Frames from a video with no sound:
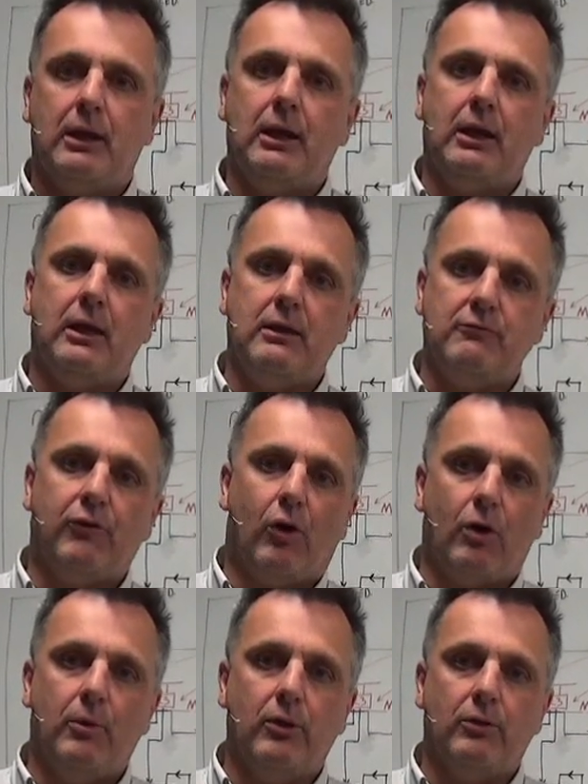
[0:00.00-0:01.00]
in an
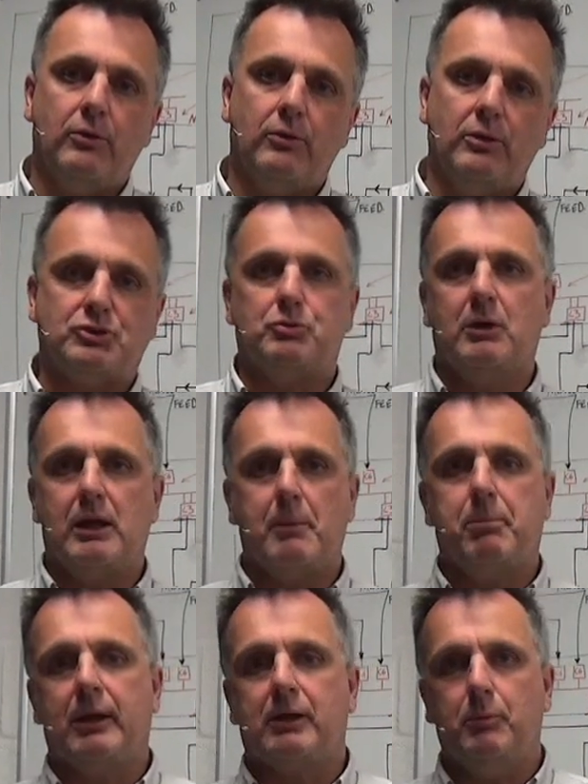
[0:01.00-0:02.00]
environment that's really
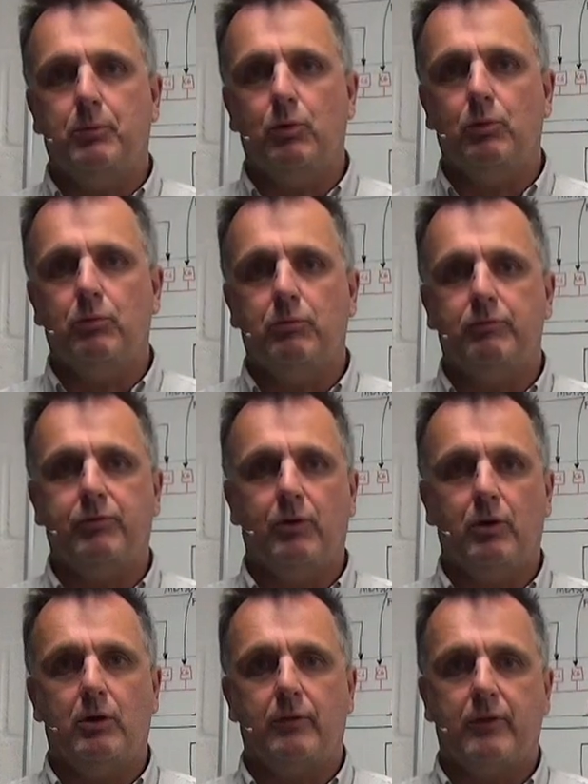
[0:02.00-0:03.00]
applicable
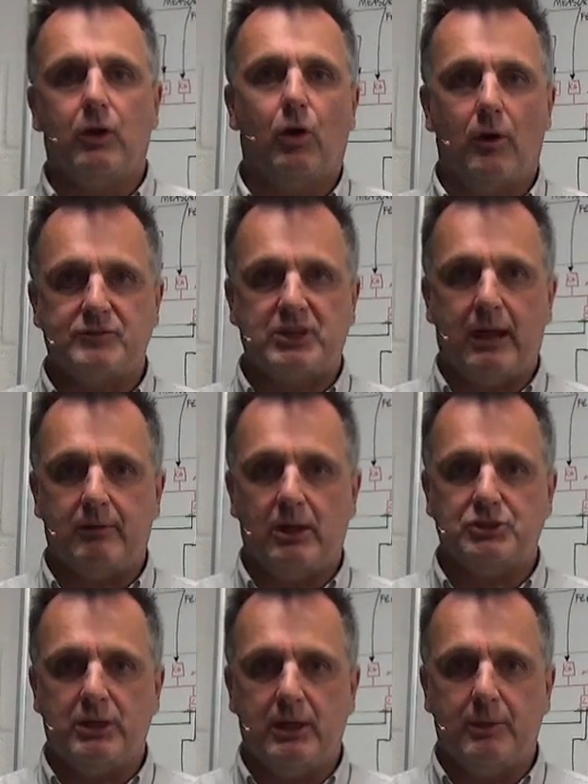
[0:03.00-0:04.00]
for the live sound
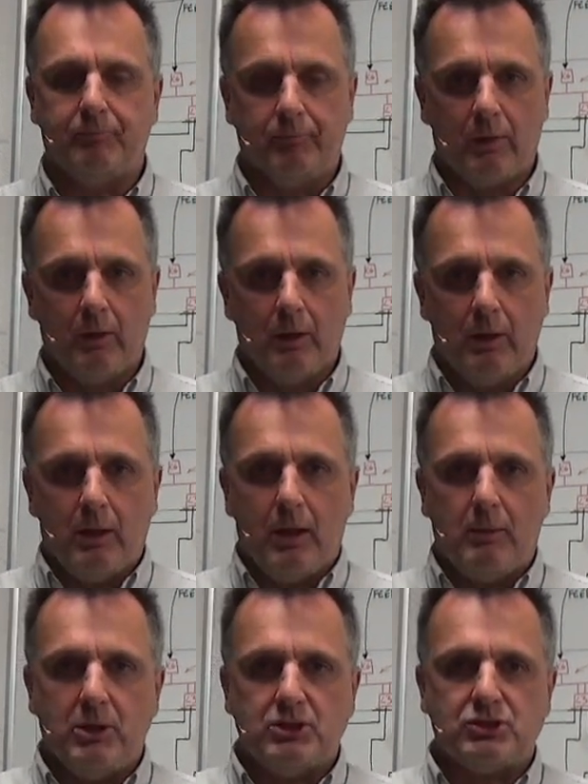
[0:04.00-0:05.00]
engineer.
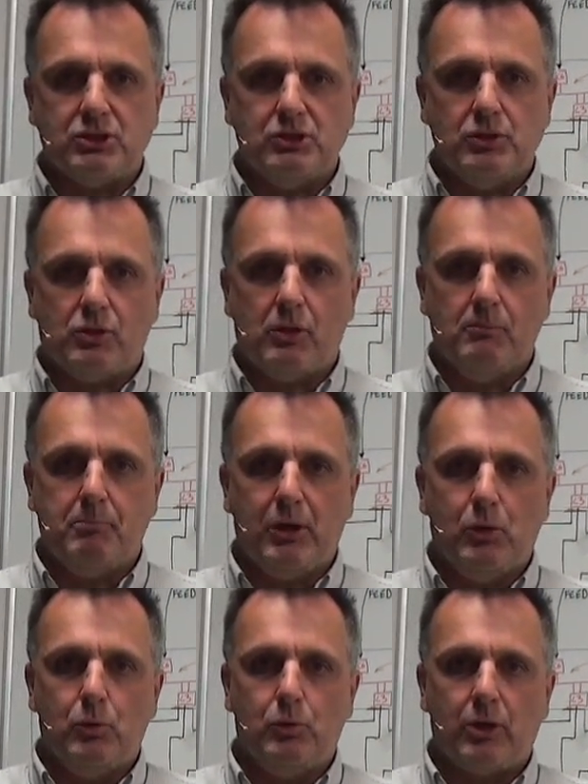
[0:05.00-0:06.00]
It means that you can
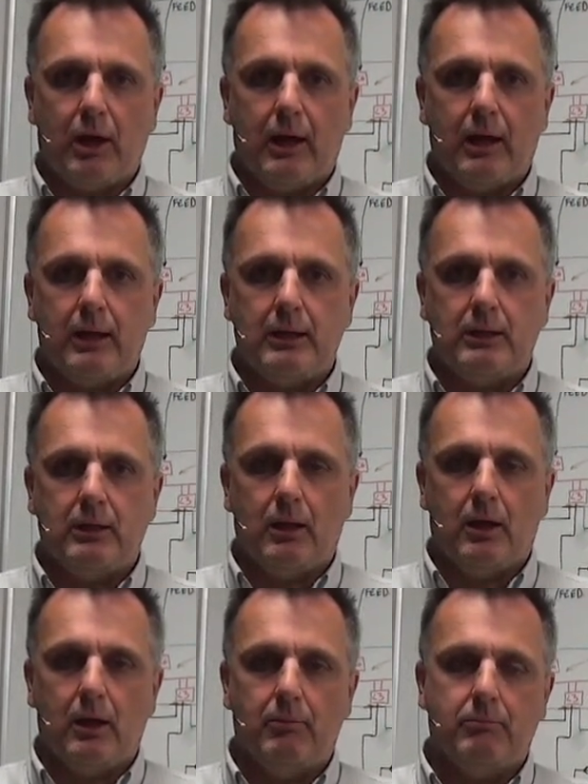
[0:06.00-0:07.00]
build a
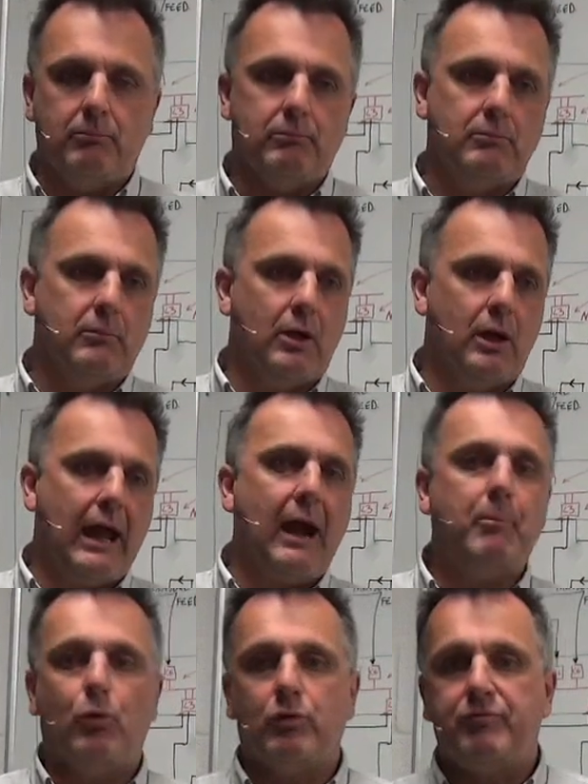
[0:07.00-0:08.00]
um, an
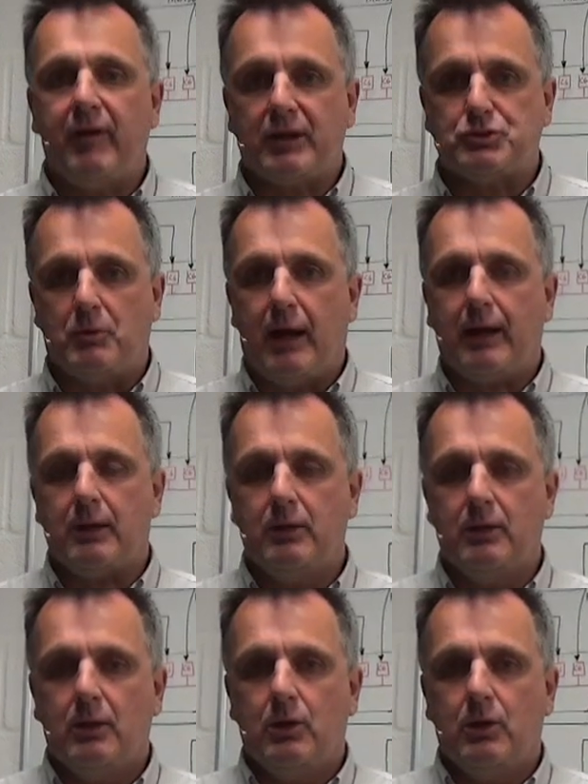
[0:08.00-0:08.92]
outboard effects rack